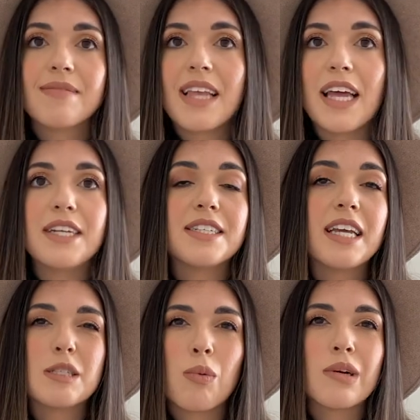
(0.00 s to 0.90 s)
I didn't take
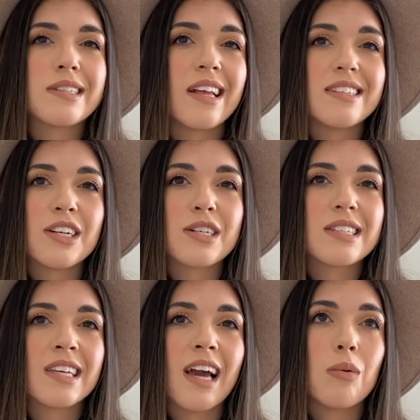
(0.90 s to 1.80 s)
sports that
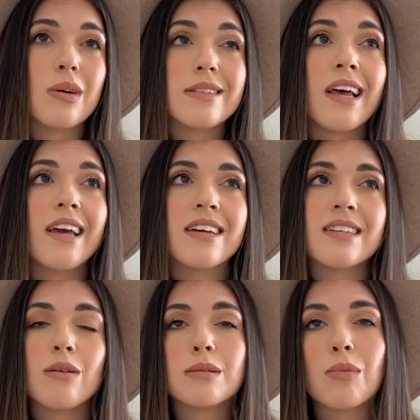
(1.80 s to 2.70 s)
seriously, I will say, because
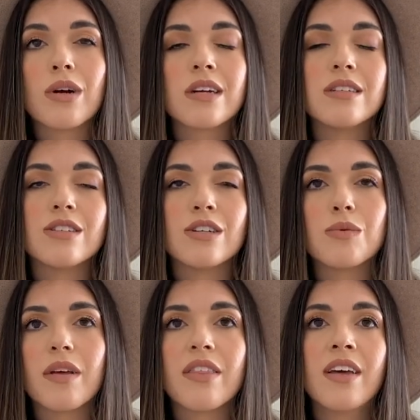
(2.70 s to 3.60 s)
I was more concerned
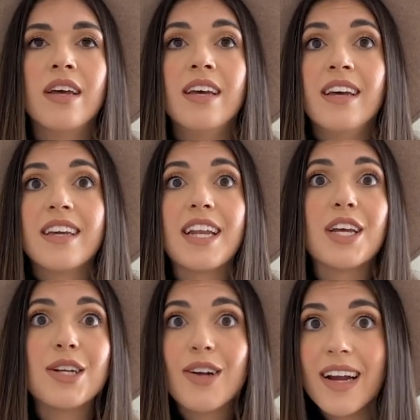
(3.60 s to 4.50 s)
with getting
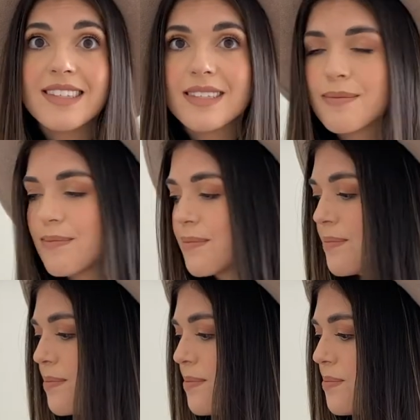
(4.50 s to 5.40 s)
good grades.
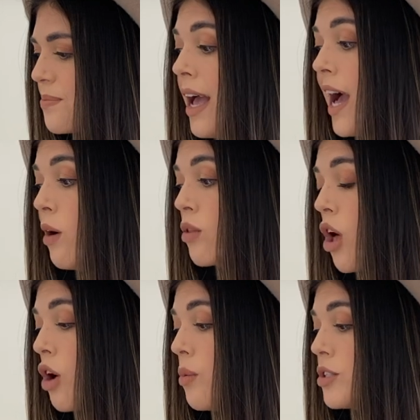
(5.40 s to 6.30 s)
How
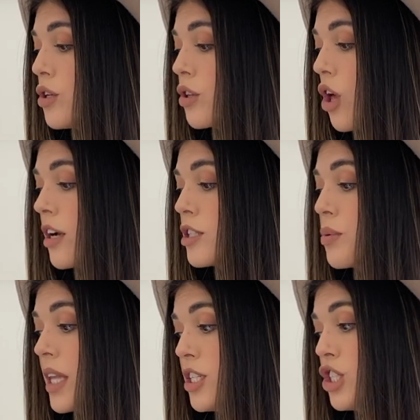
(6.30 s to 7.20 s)
long was your longest
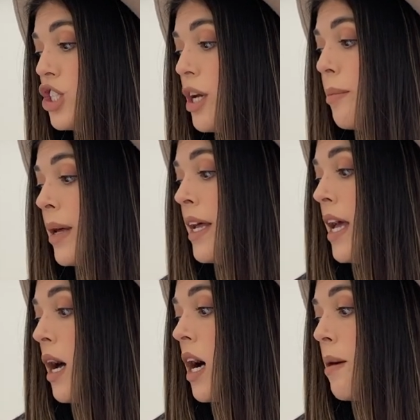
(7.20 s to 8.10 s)
relationship?
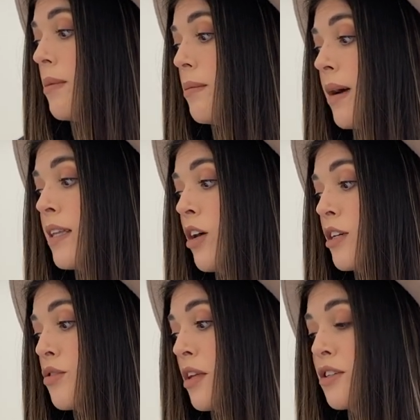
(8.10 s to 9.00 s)
Um, my
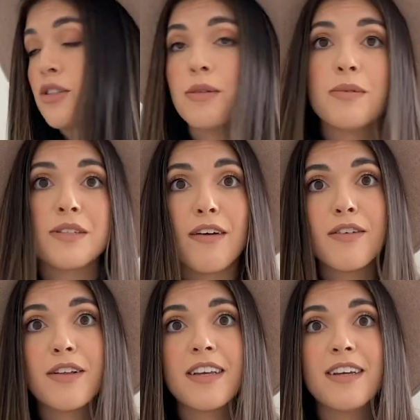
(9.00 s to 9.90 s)
longest relationship is
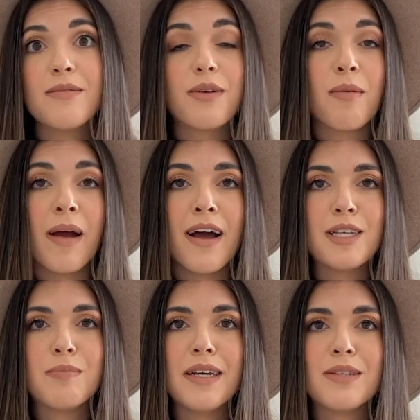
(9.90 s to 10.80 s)
definitely with my
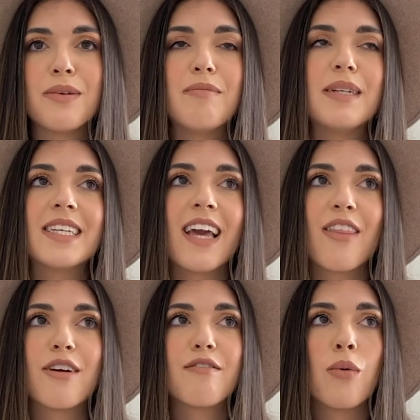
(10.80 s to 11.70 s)
husband. We've been
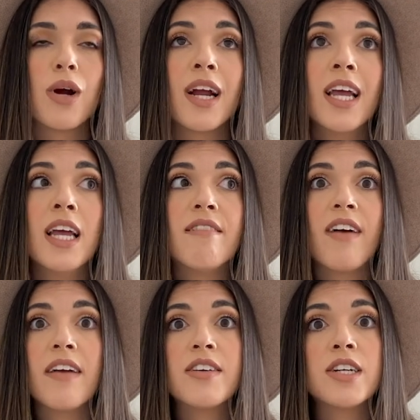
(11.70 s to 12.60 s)
together for
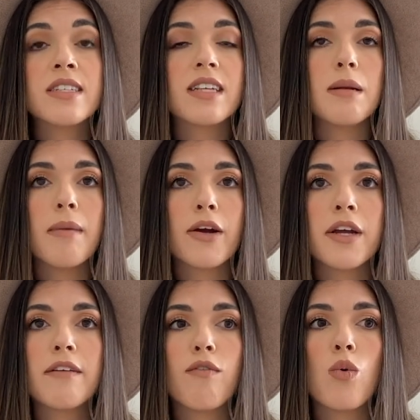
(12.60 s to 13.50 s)
five years and
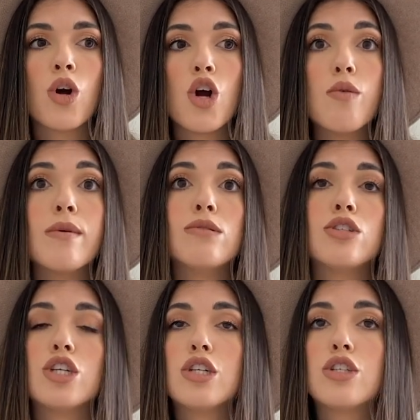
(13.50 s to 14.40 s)
married for
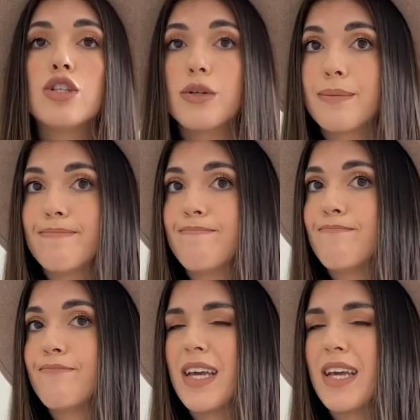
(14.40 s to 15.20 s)
almost two. And